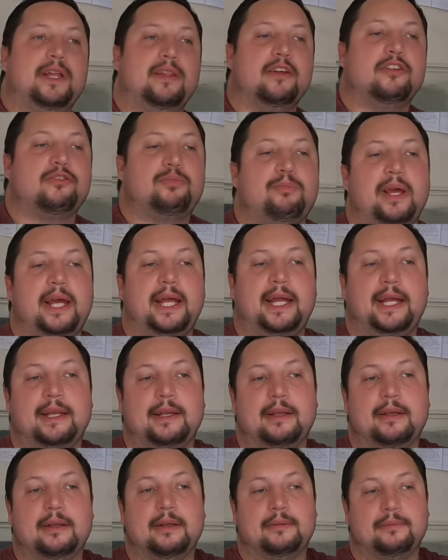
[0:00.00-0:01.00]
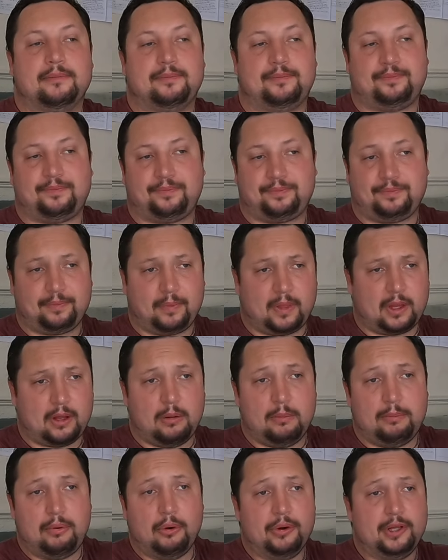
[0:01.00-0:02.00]
that's been
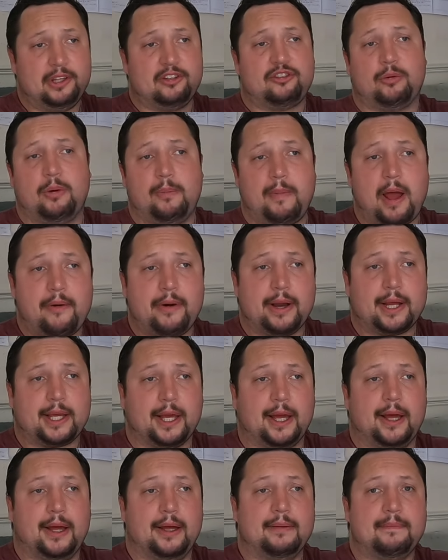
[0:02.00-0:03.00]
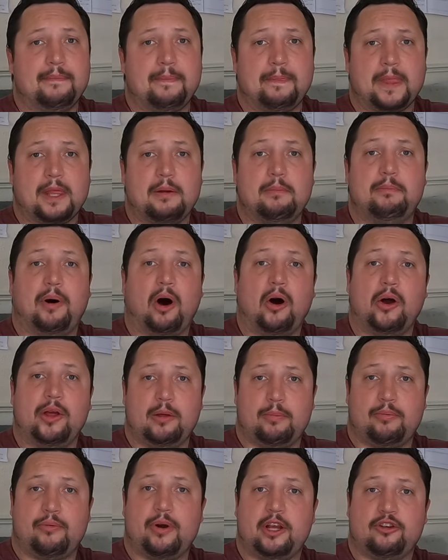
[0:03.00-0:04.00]
put into America by the
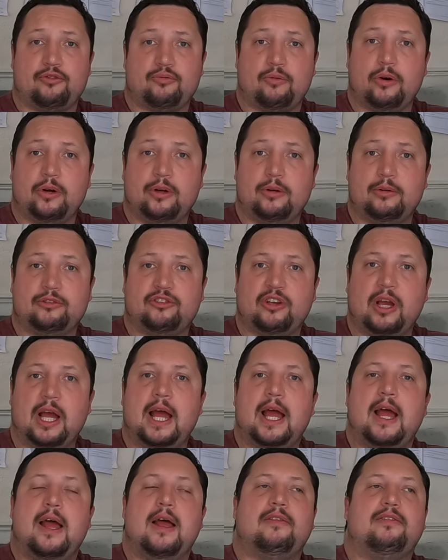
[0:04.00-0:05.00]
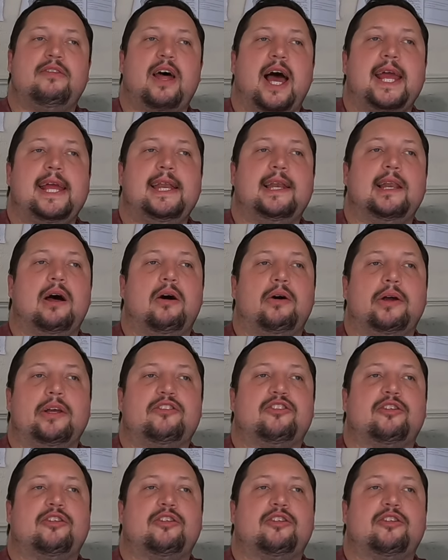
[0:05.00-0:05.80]
British Royals. They like to